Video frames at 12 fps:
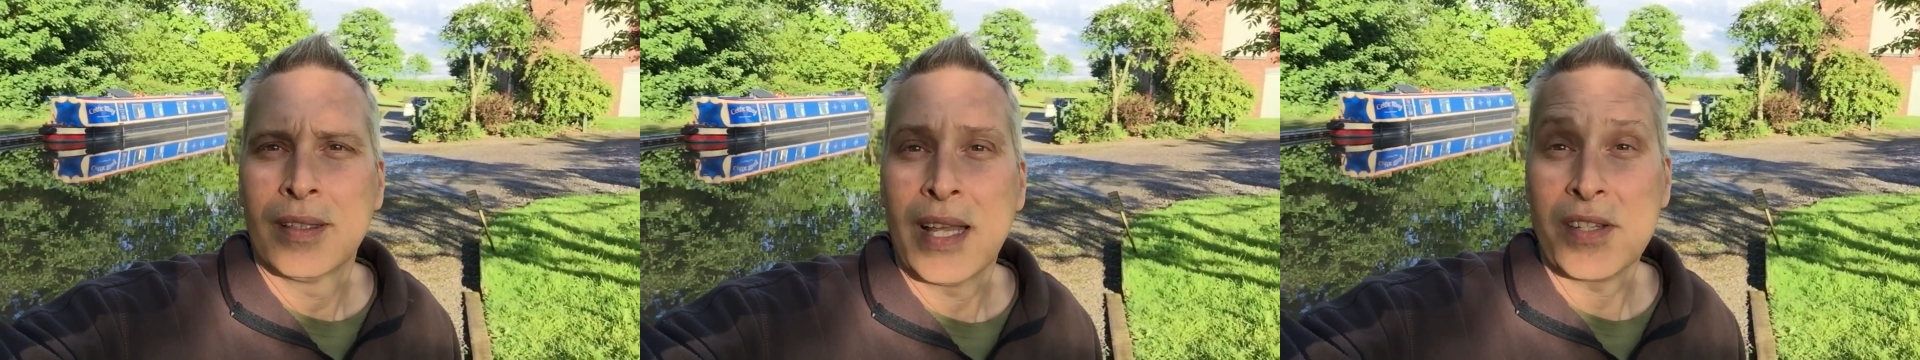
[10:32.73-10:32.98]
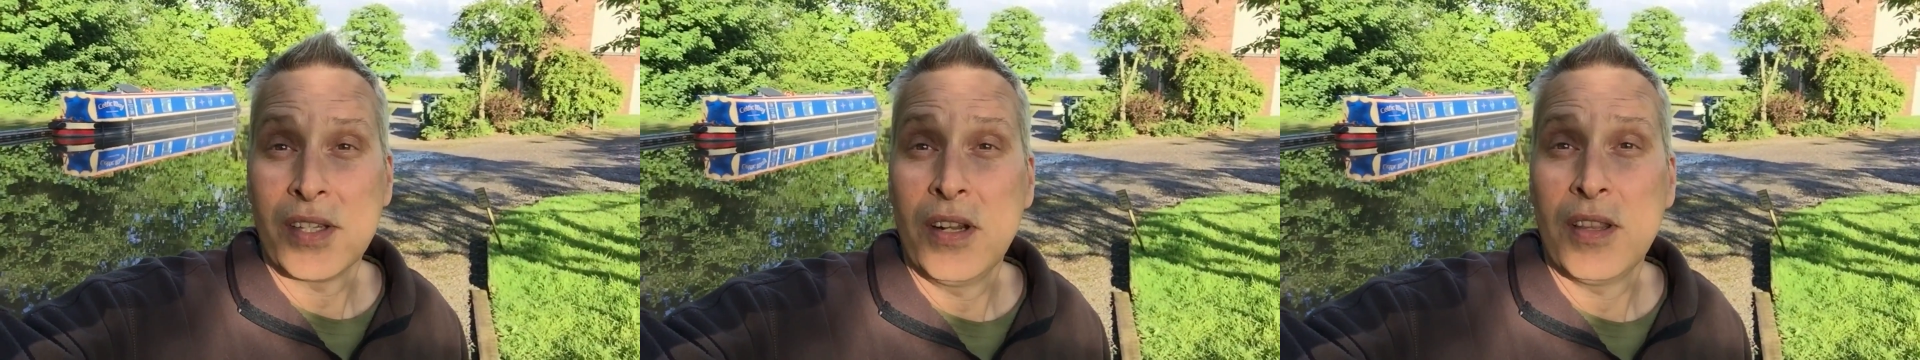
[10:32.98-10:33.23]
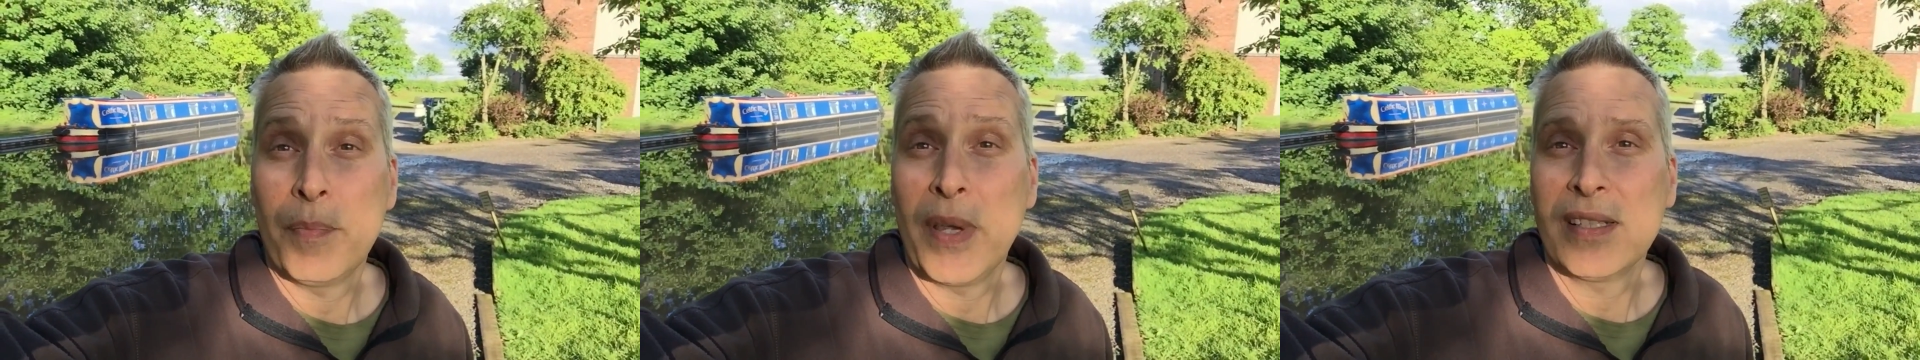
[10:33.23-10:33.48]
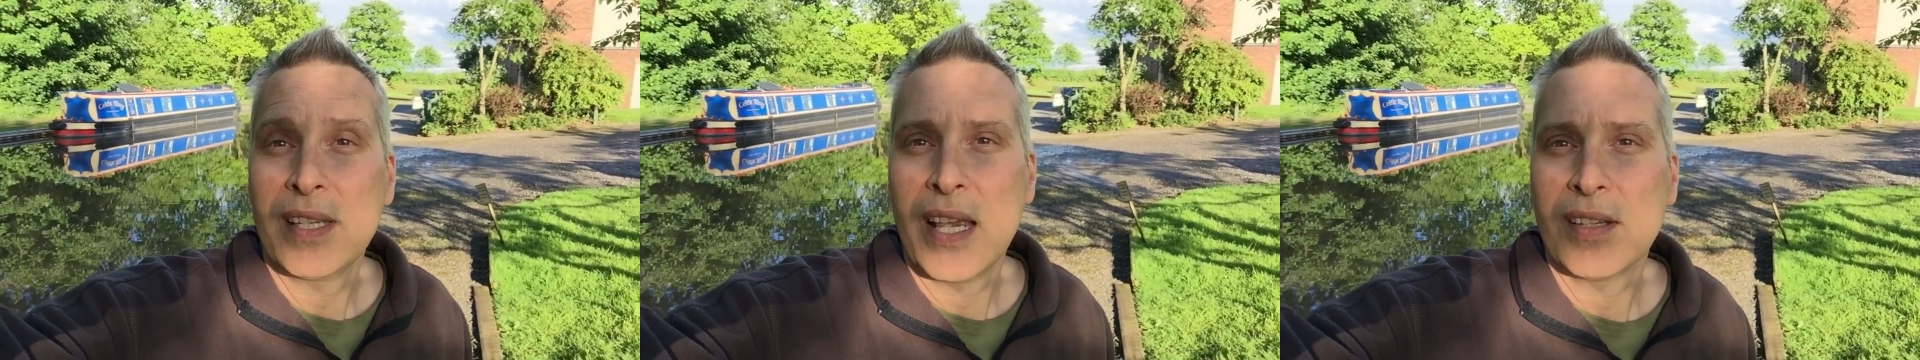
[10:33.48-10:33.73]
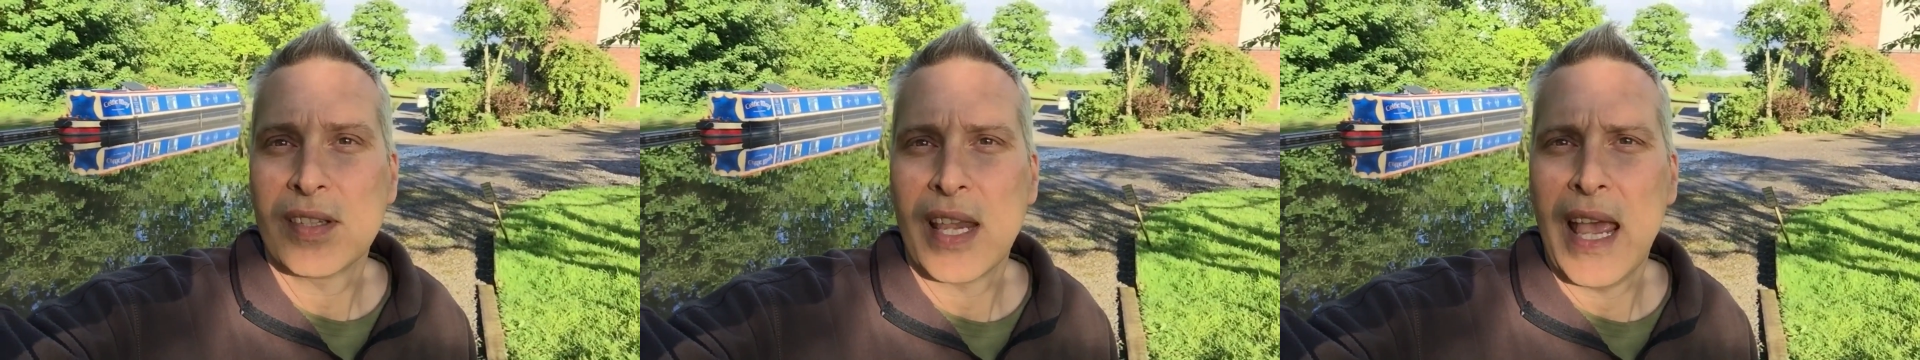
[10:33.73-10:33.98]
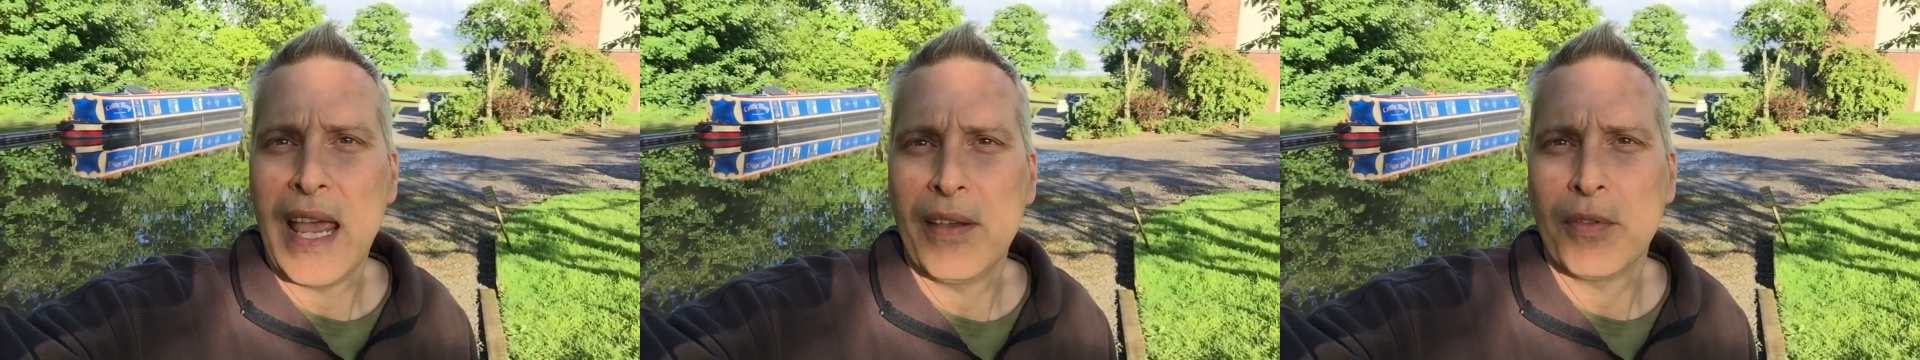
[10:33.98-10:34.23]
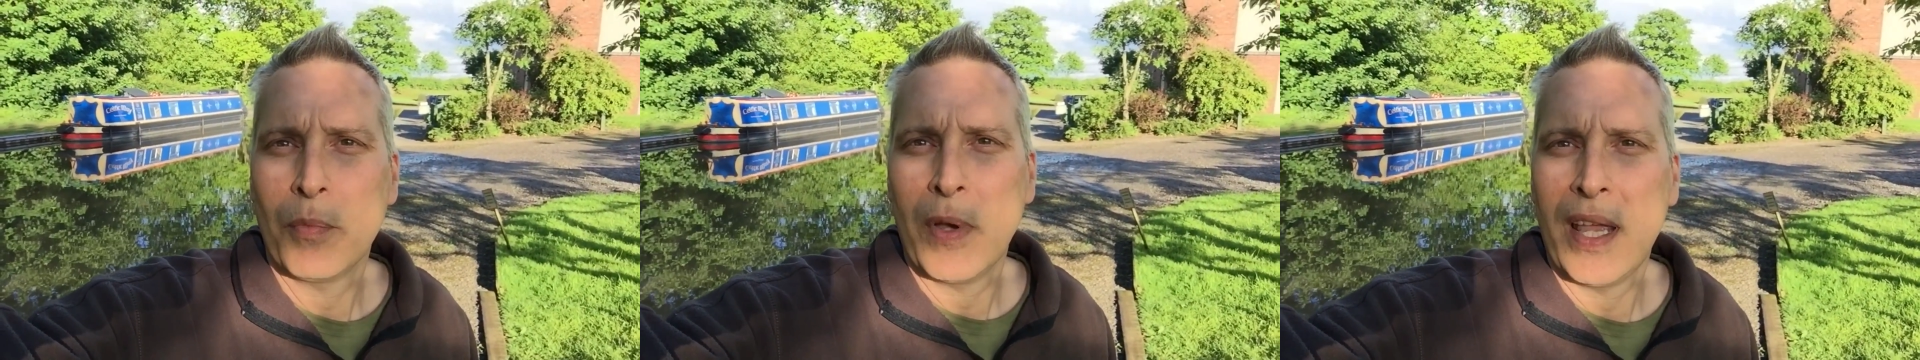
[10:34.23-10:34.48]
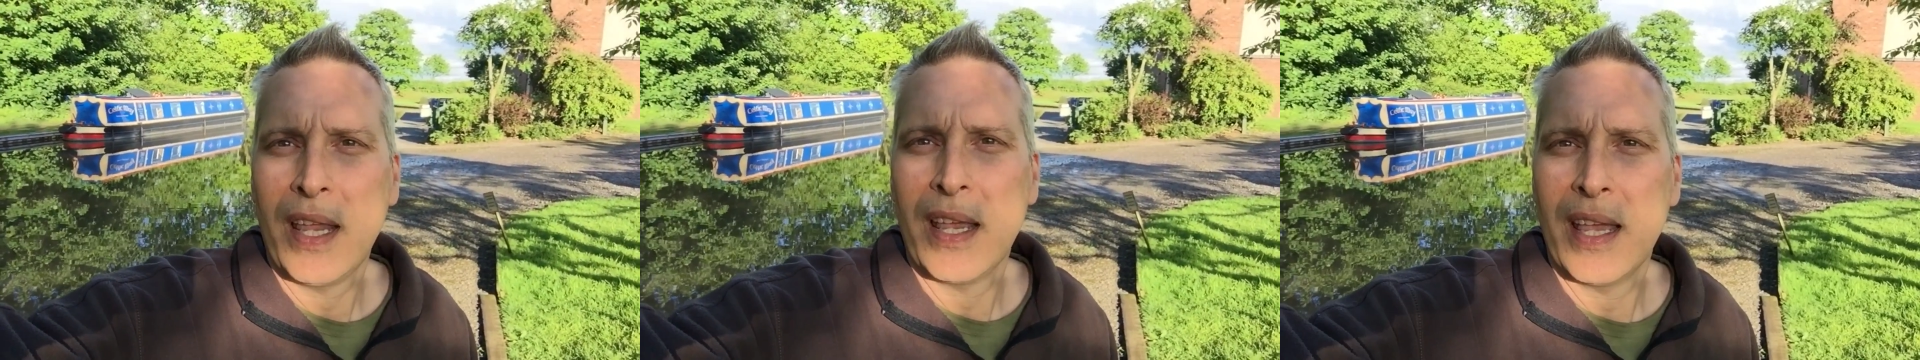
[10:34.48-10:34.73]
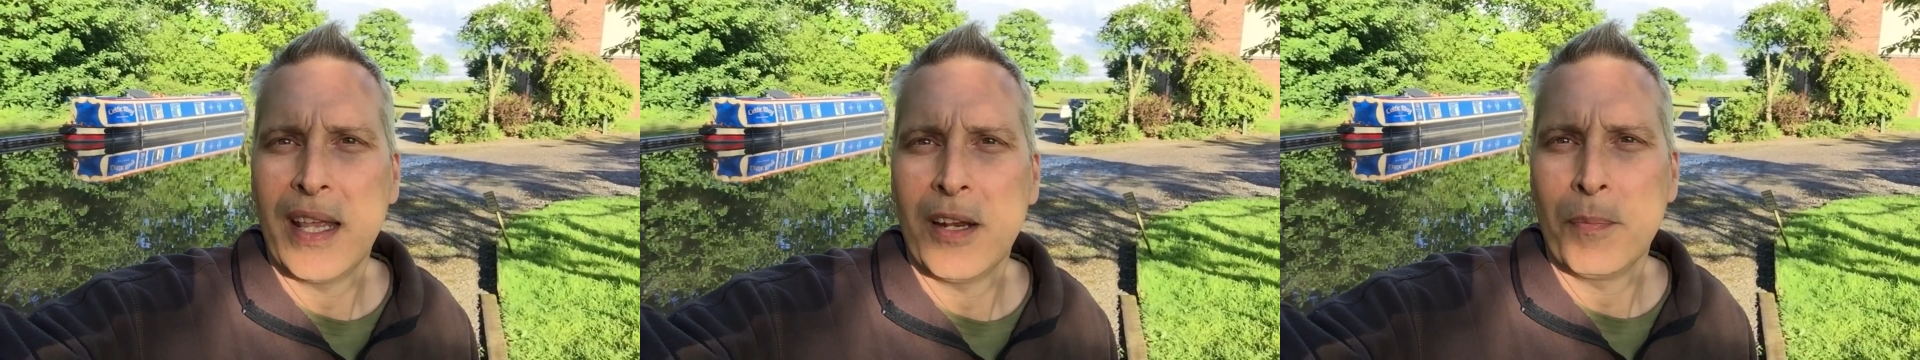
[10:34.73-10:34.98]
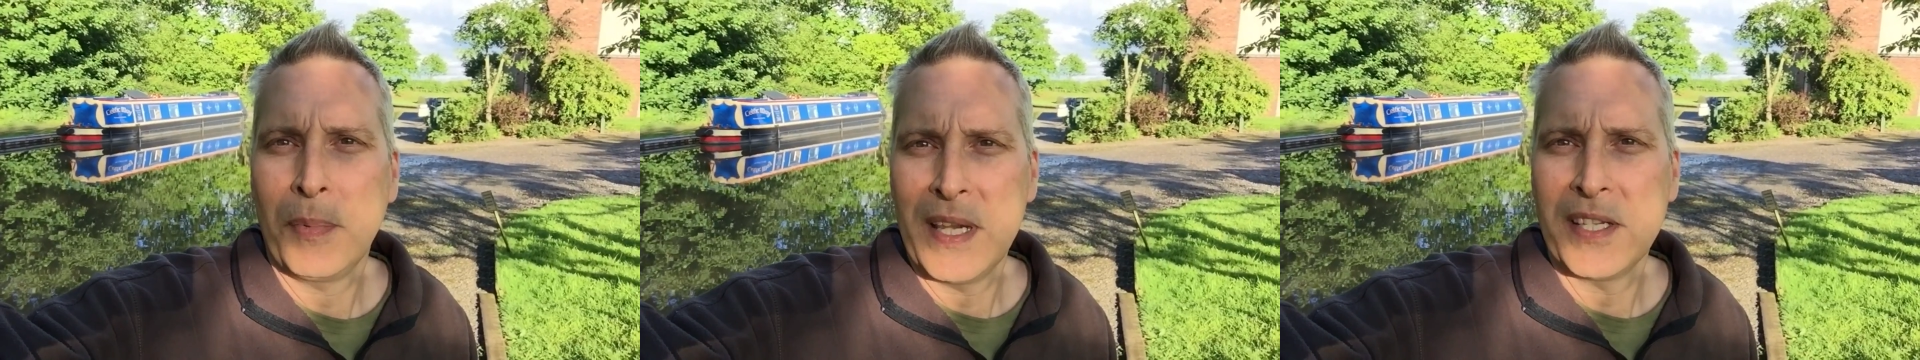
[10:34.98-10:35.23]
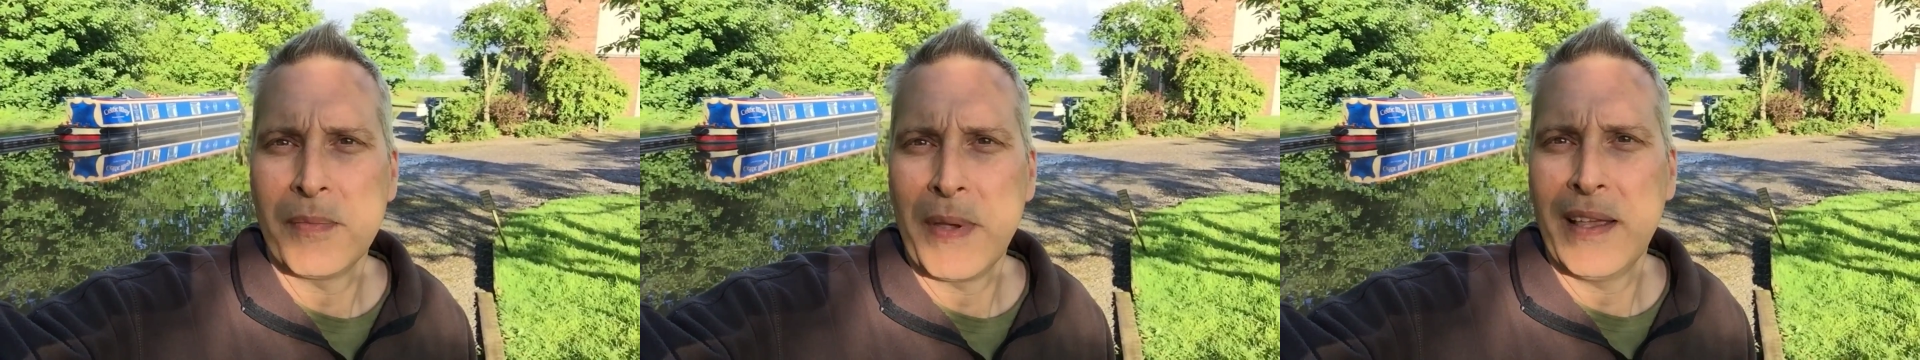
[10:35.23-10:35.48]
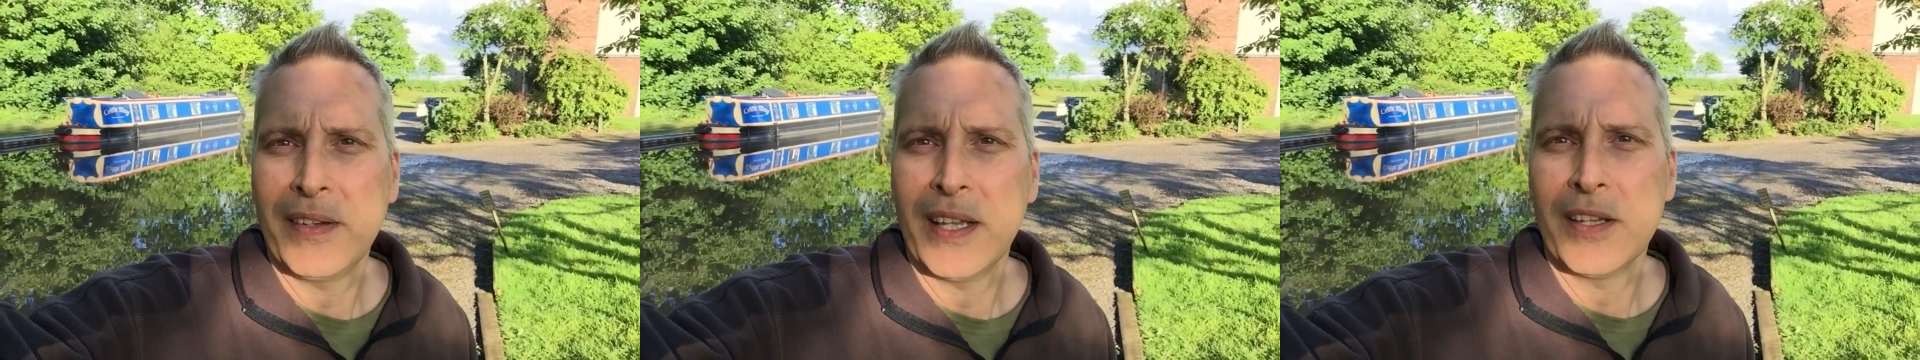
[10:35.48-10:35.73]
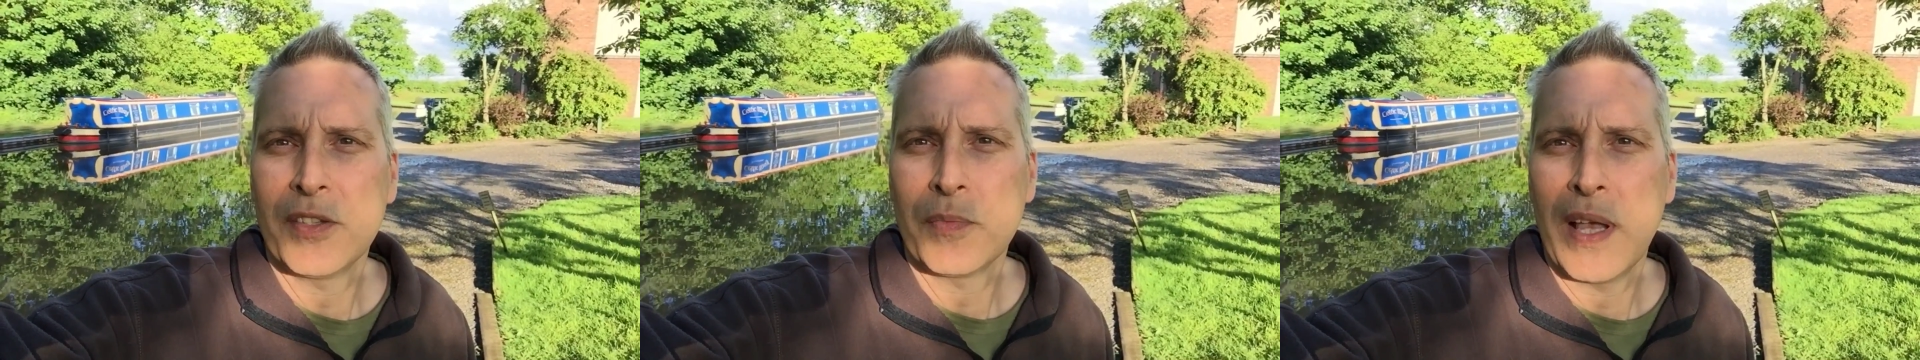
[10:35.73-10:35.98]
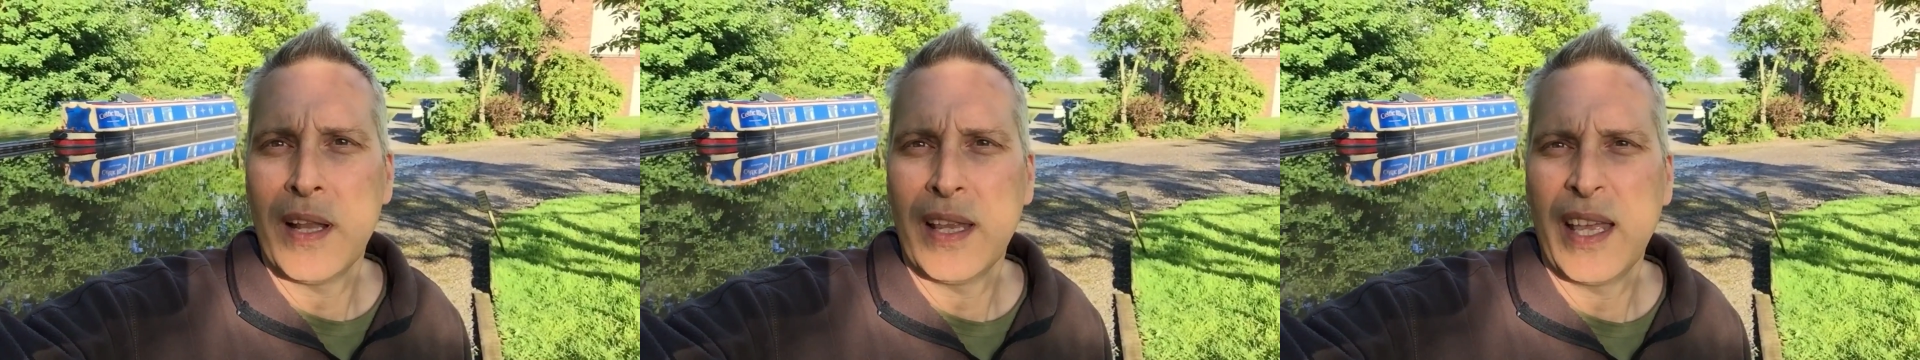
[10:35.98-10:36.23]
That's another big task out the way, and I'm pleased about it as well,